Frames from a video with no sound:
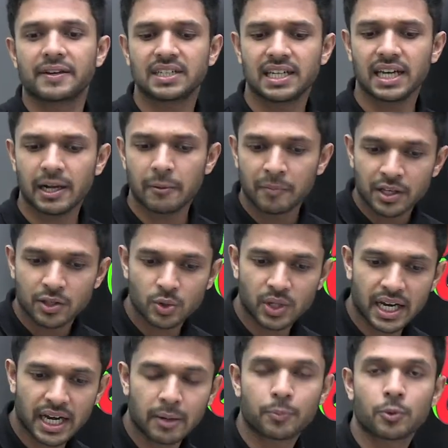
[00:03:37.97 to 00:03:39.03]
Okay? You
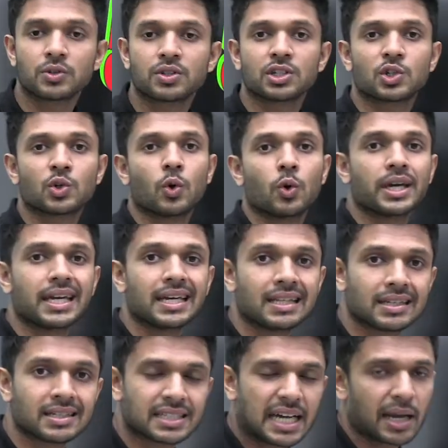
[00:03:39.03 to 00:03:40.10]
can put this code
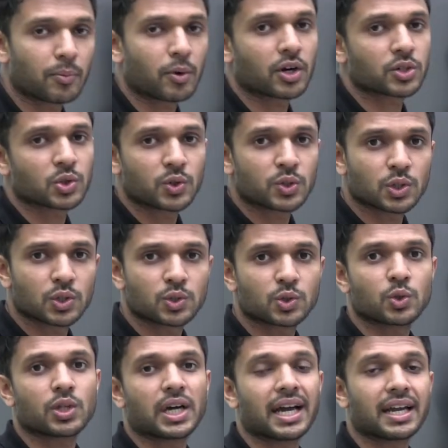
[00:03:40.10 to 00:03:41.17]
in the chat box also,
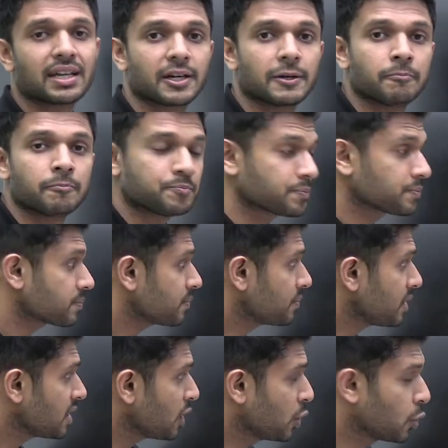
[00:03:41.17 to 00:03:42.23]
so that
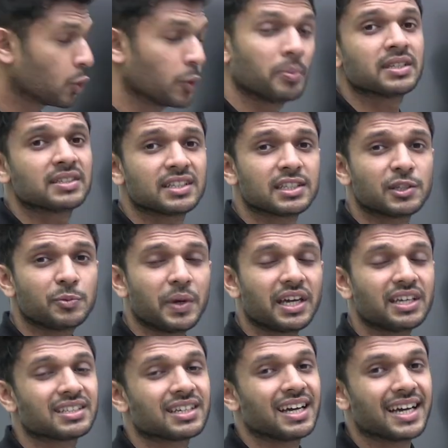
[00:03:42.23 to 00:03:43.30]
who missed this
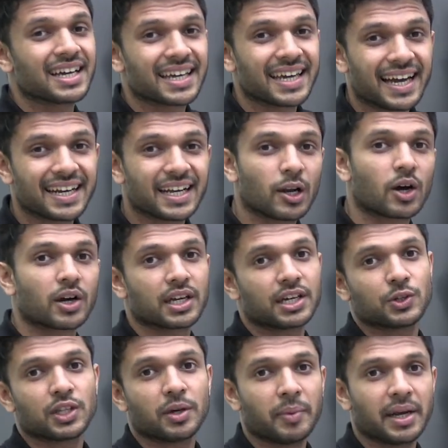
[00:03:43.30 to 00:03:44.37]
page can log
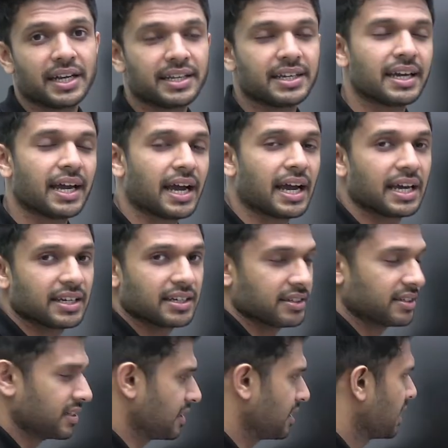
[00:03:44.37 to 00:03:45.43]
into the Menti
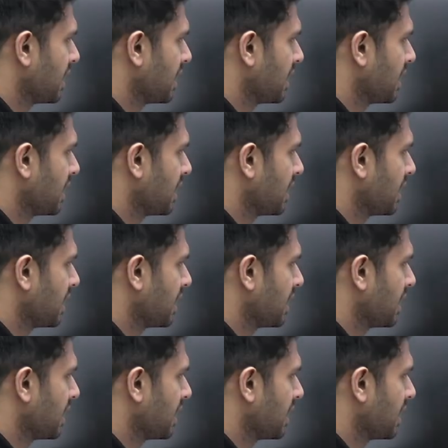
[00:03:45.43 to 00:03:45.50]
and